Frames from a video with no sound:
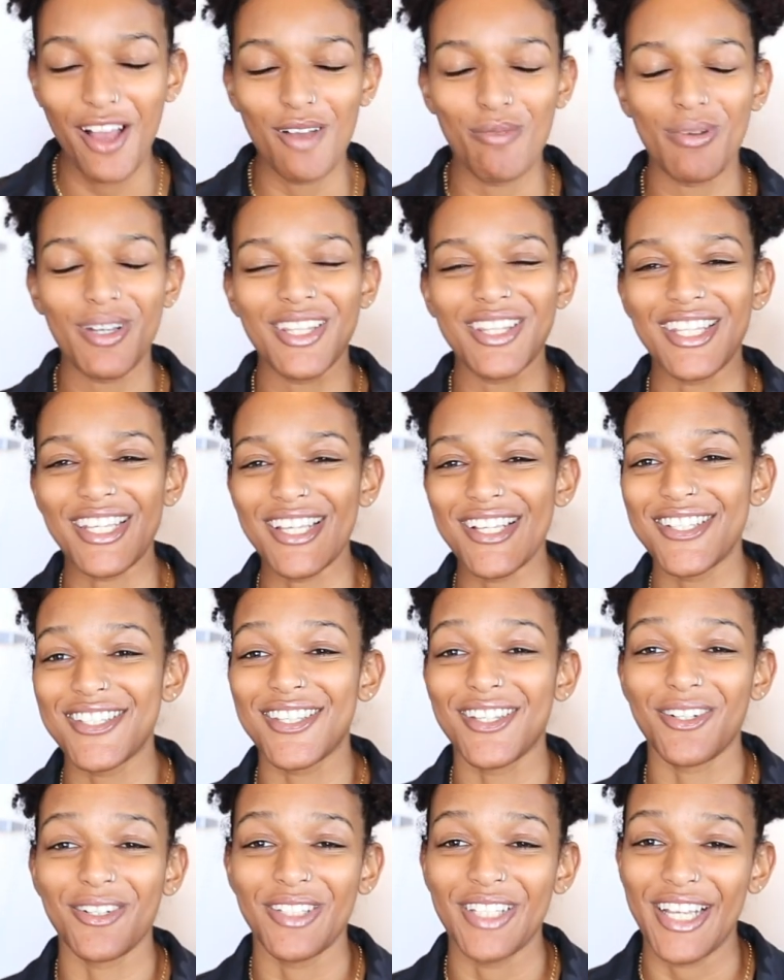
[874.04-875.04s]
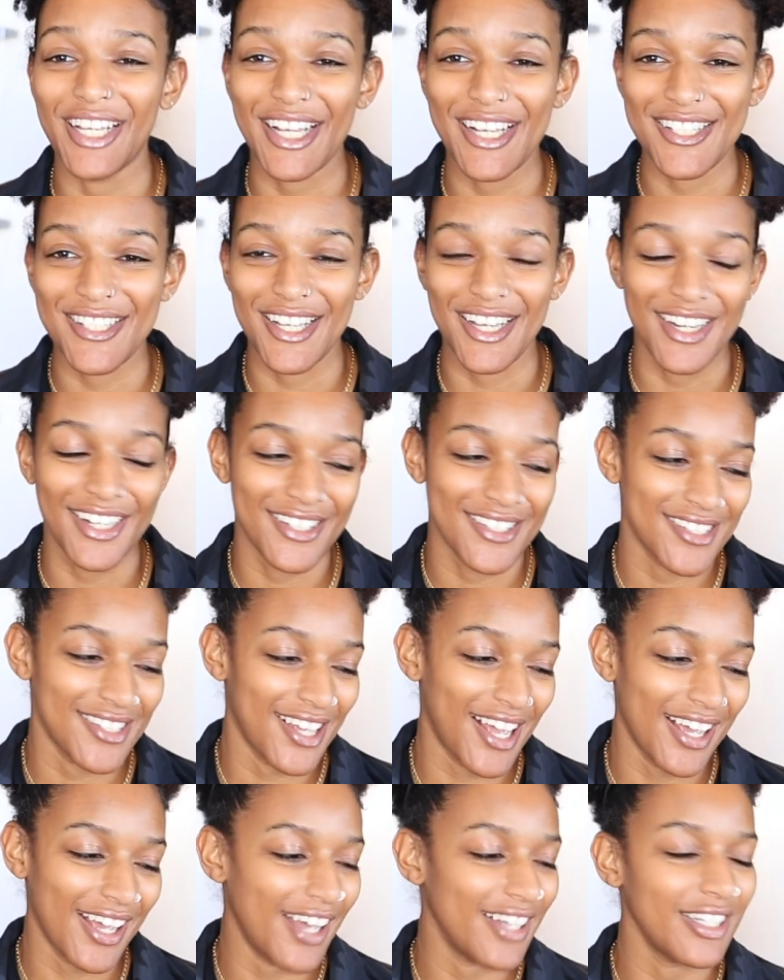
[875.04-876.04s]
but these literally, like I said,
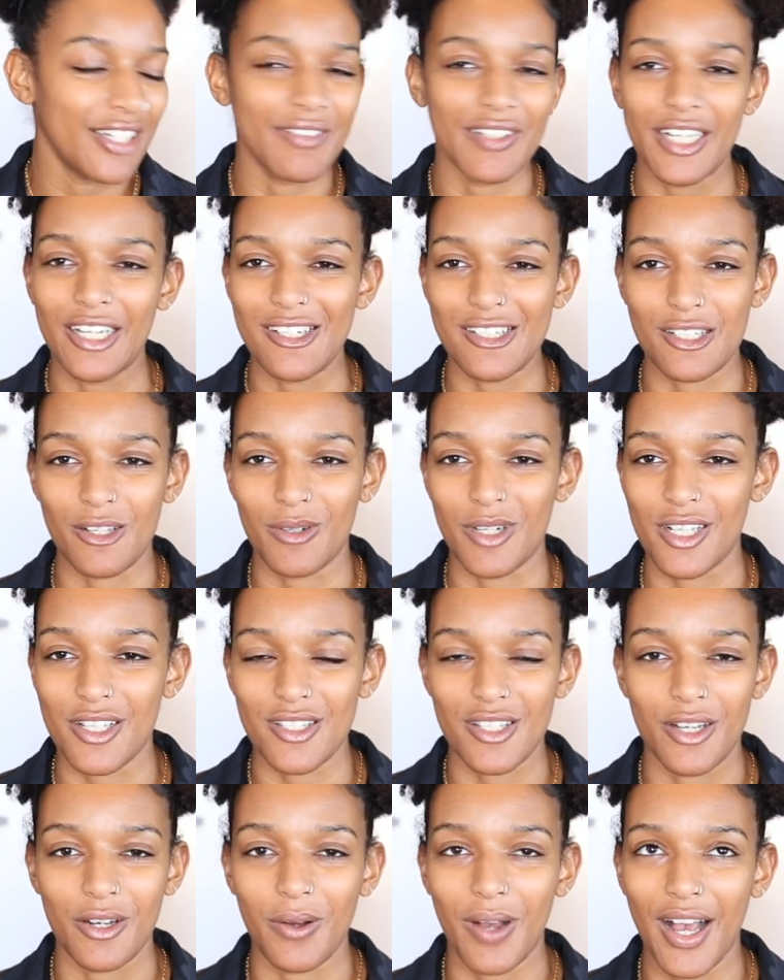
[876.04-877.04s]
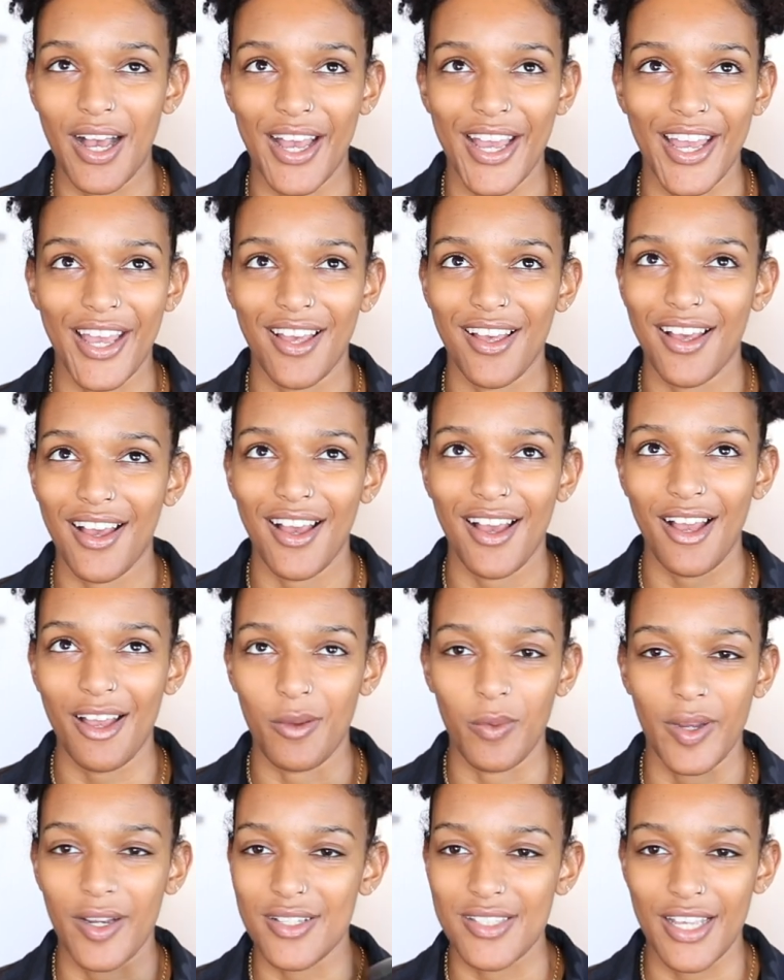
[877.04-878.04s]
I live in Arizona, so I
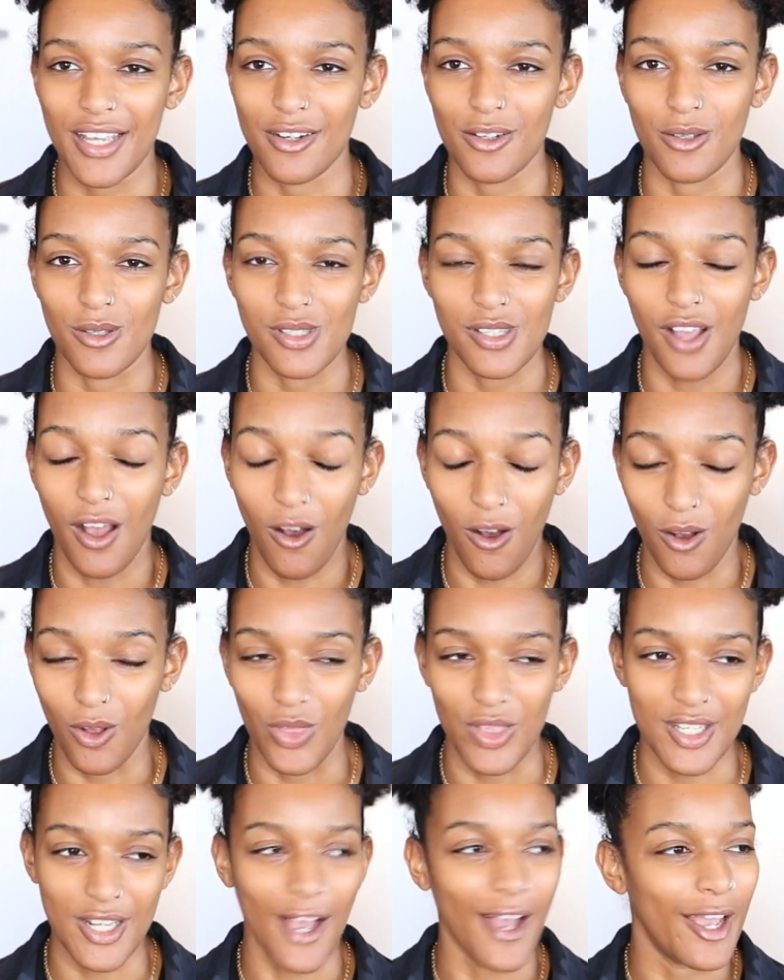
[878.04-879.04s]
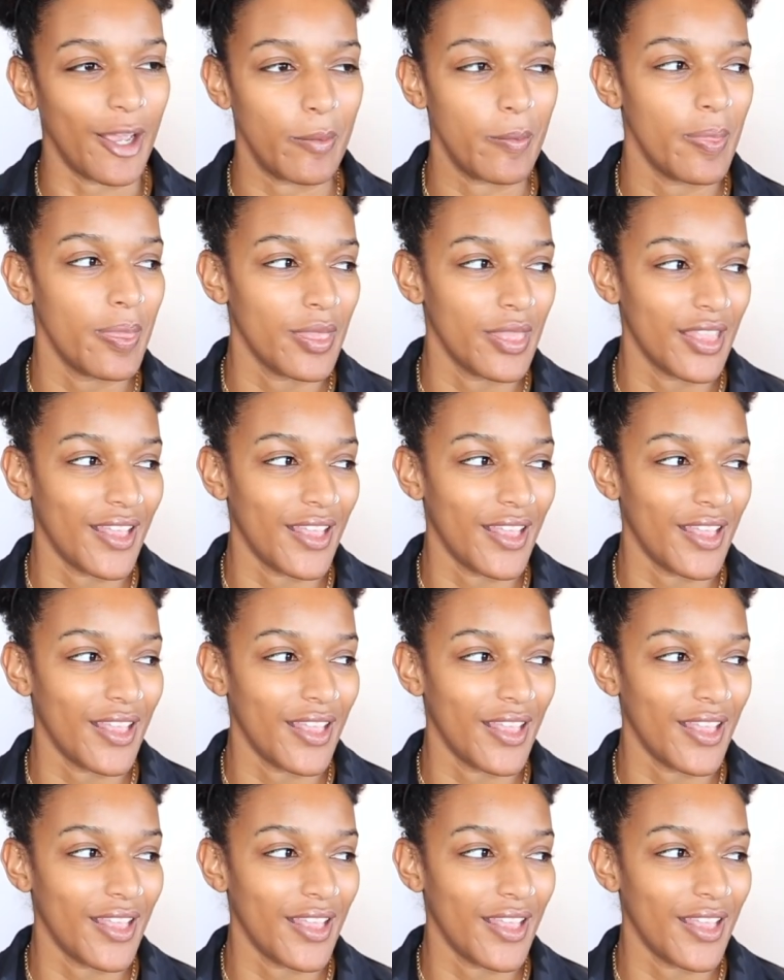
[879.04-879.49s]
wear sandals all the time.